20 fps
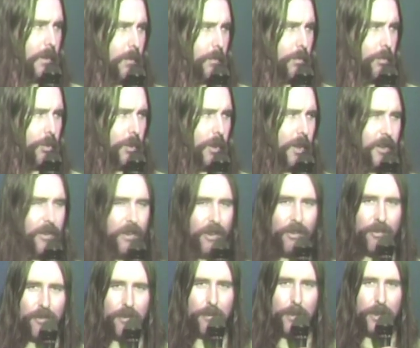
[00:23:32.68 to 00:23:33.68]
pretty
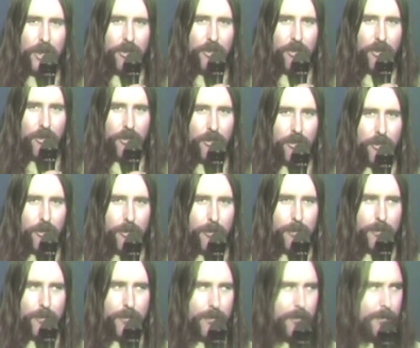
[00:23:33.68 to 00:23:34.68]
decent pictures.
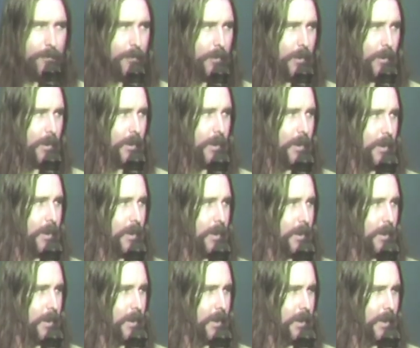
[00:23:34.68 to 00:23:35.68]

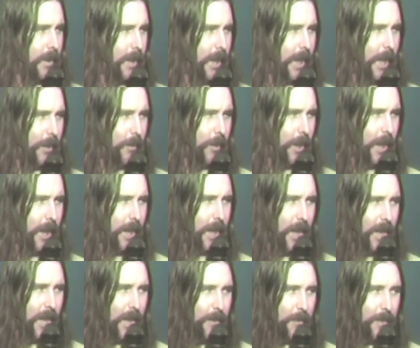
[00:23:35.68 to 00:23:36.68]
Anyway,
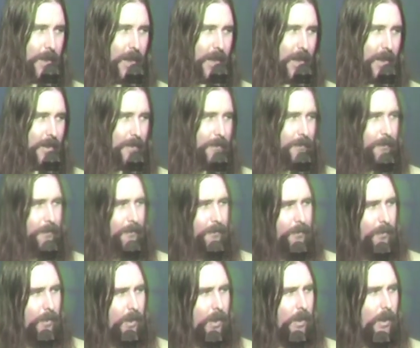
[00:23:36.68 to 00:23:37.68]
yeah,
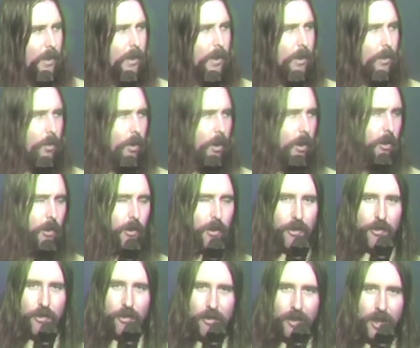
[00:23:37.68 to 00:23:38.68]
quite a
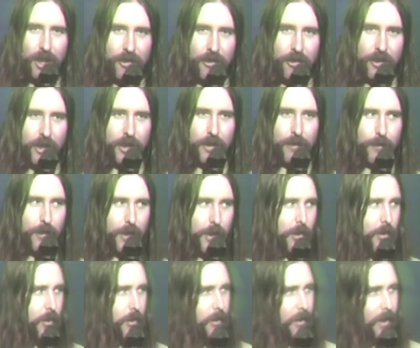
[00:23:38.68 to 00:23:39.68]
nice classic
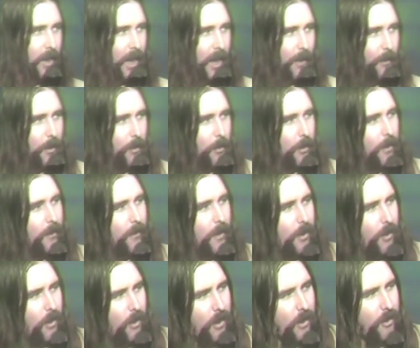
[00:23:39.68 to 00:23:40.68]
Vidicon camera with a
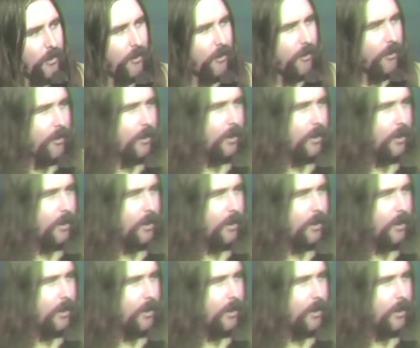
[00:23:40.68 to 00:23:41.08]
nice